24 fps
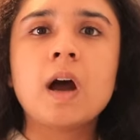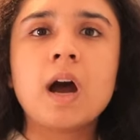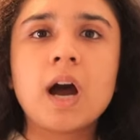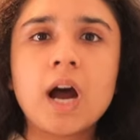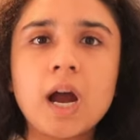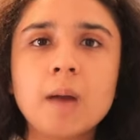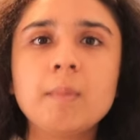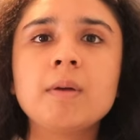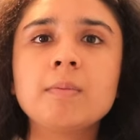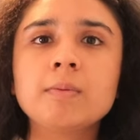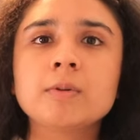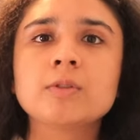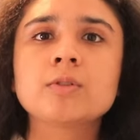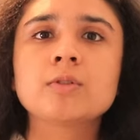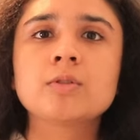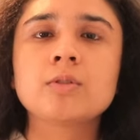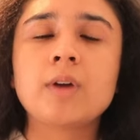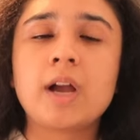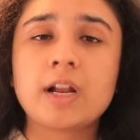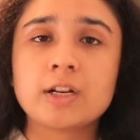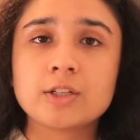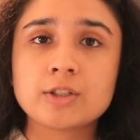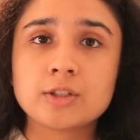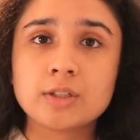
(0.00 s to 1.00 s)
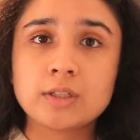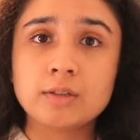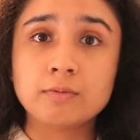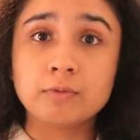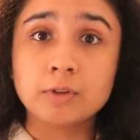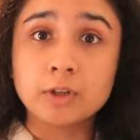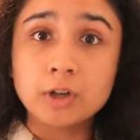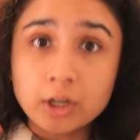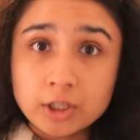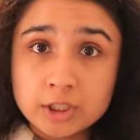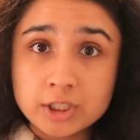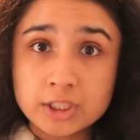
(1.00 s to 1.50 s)
I'm able to actually
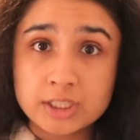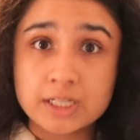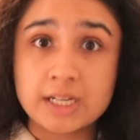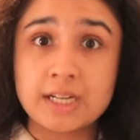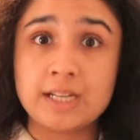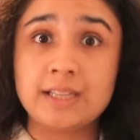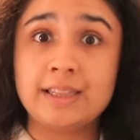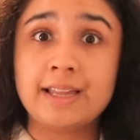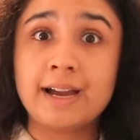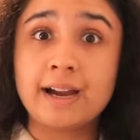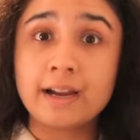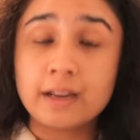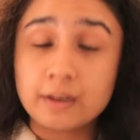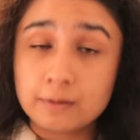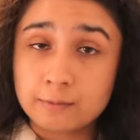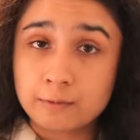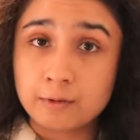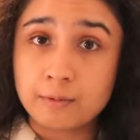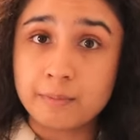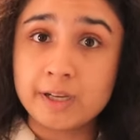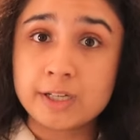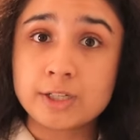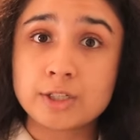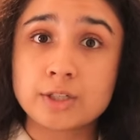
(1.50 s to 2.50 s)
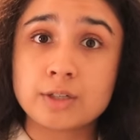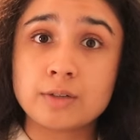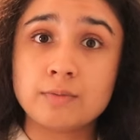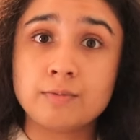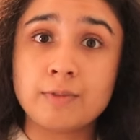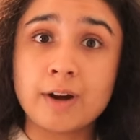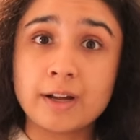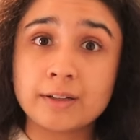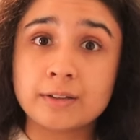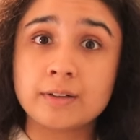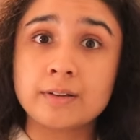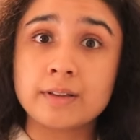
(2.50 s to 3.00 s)
regurgitate that information
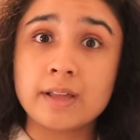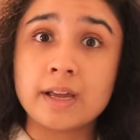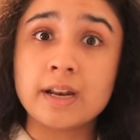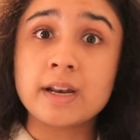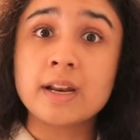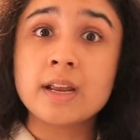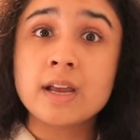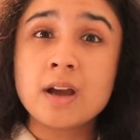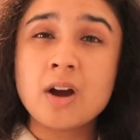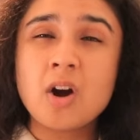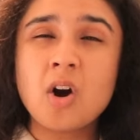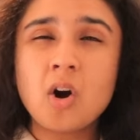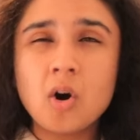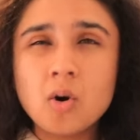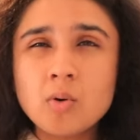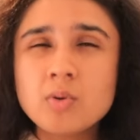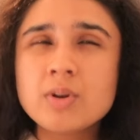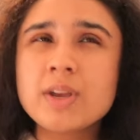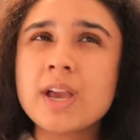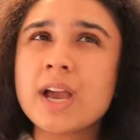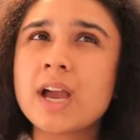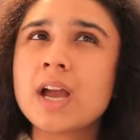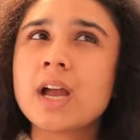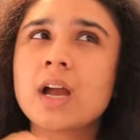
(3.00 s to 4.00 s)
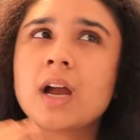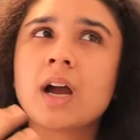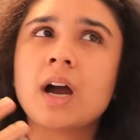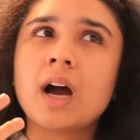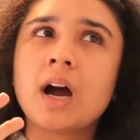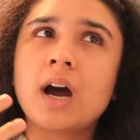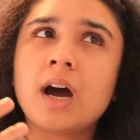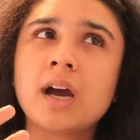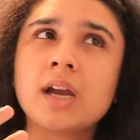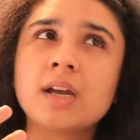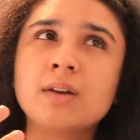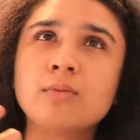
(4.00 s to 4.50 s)
rather than, oh yeah,
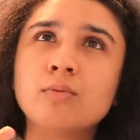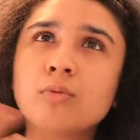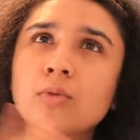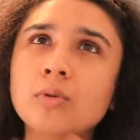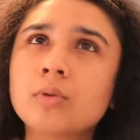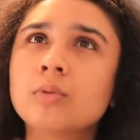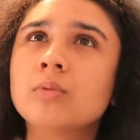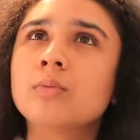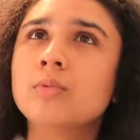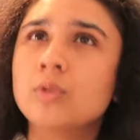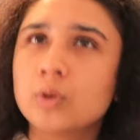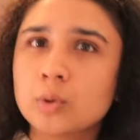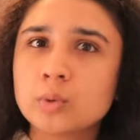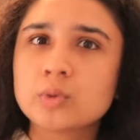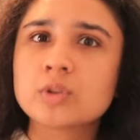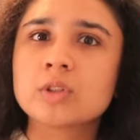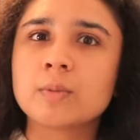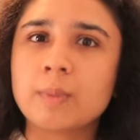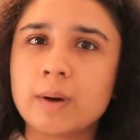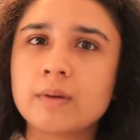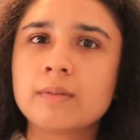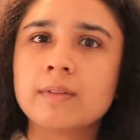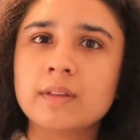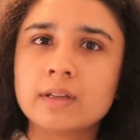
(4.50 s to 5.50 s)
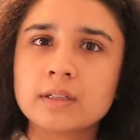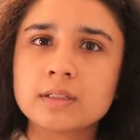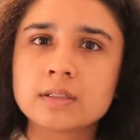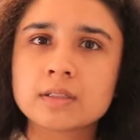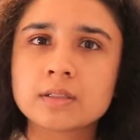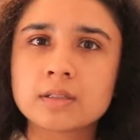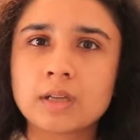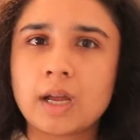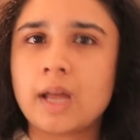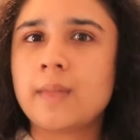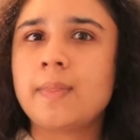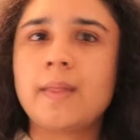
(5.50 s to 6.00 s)
I wrote notes about
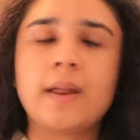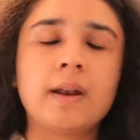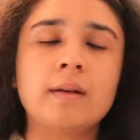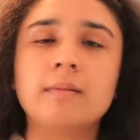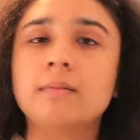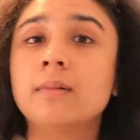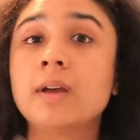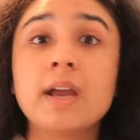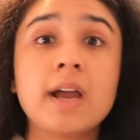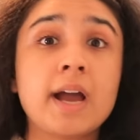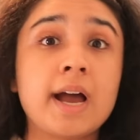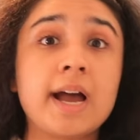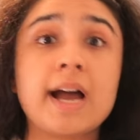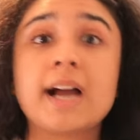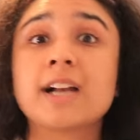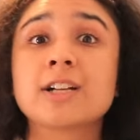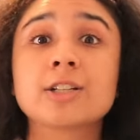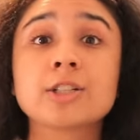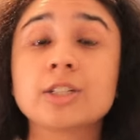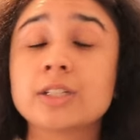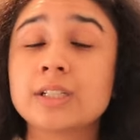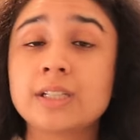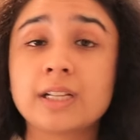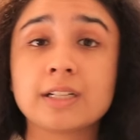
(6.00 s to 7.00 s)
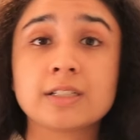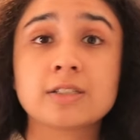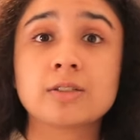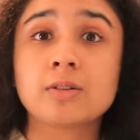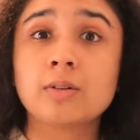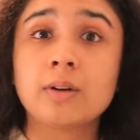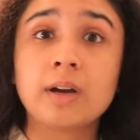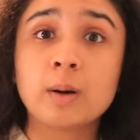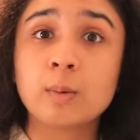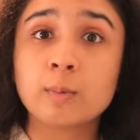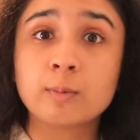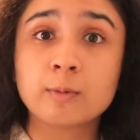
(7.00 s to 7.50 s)
this, and then actually that's
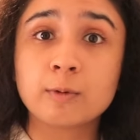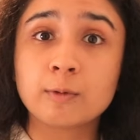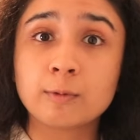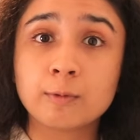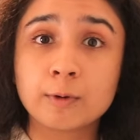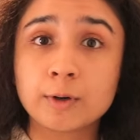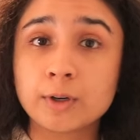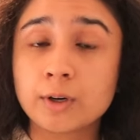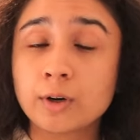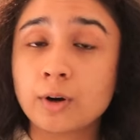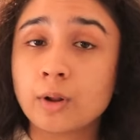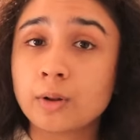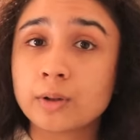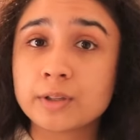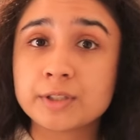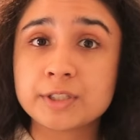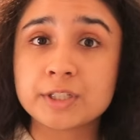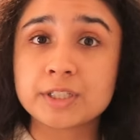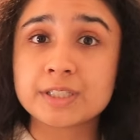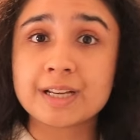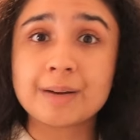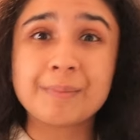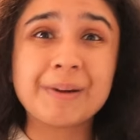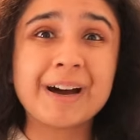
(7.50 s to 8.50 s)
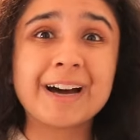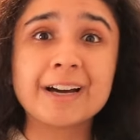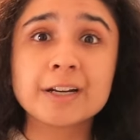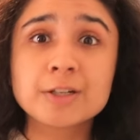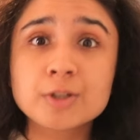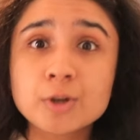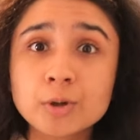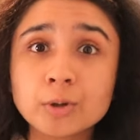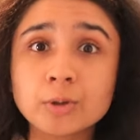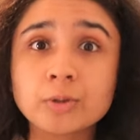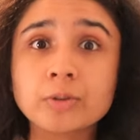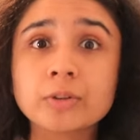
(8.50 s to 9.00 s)
not helpful for your knowledge exam
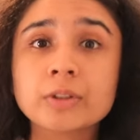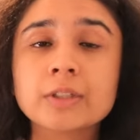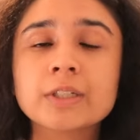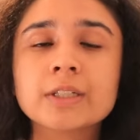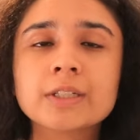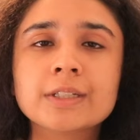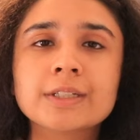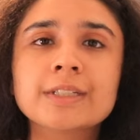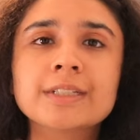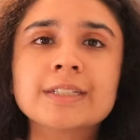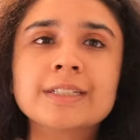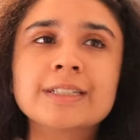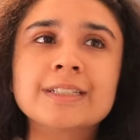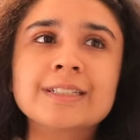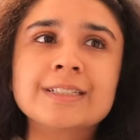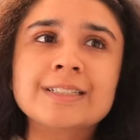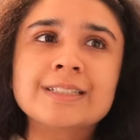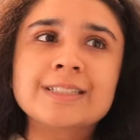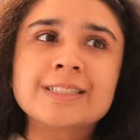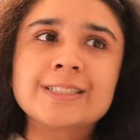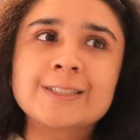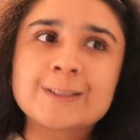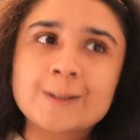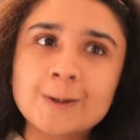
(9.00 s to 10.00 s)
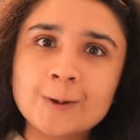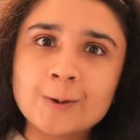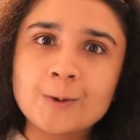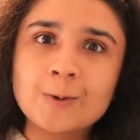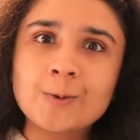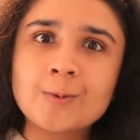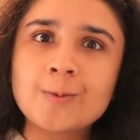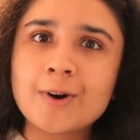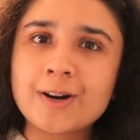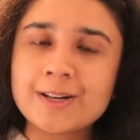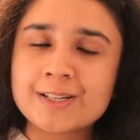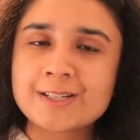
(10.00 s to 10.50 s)
at all. So
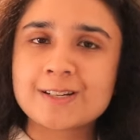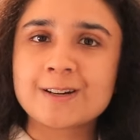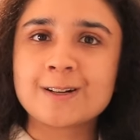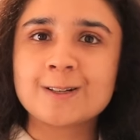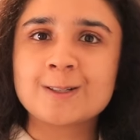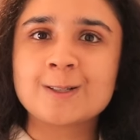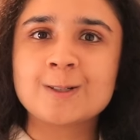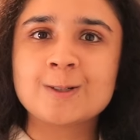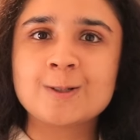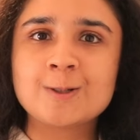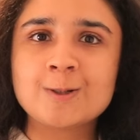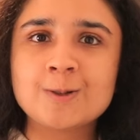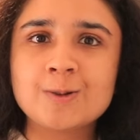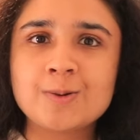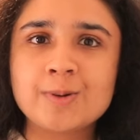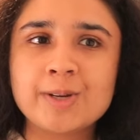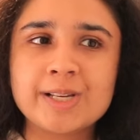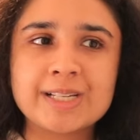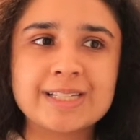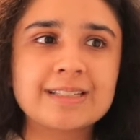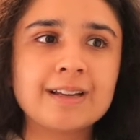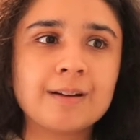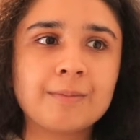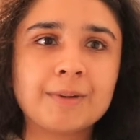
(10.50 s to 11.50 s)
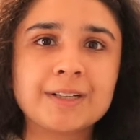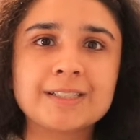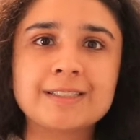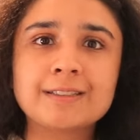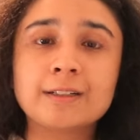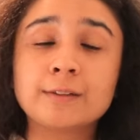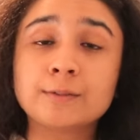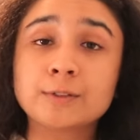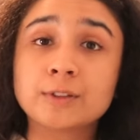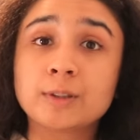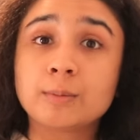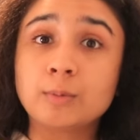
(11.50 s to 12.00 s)
what I started to do is set
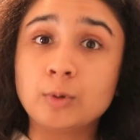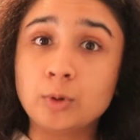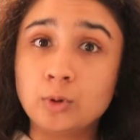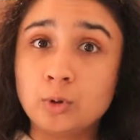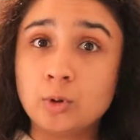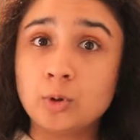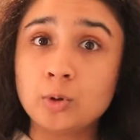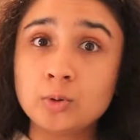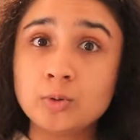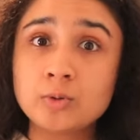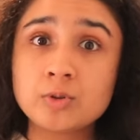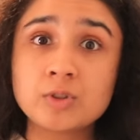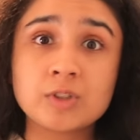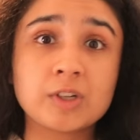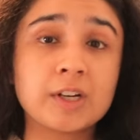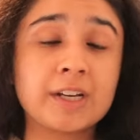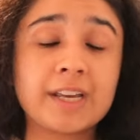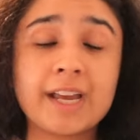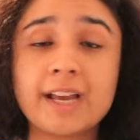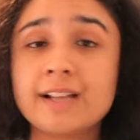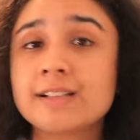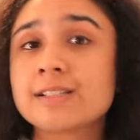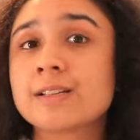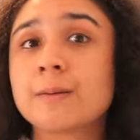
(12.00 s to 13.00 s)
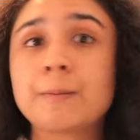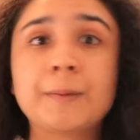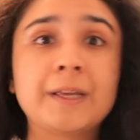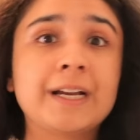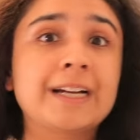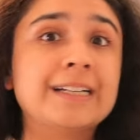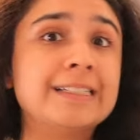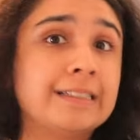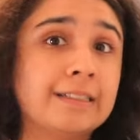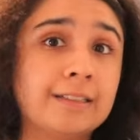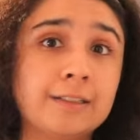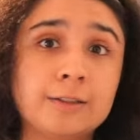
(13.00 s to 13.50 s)
myself some goals, again something
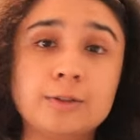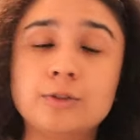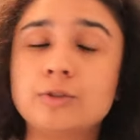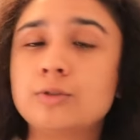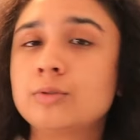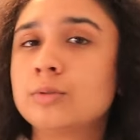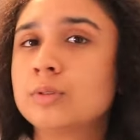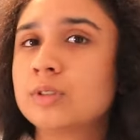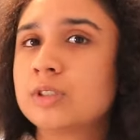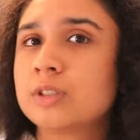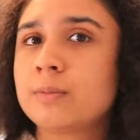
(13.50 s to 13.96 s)
I didn't do in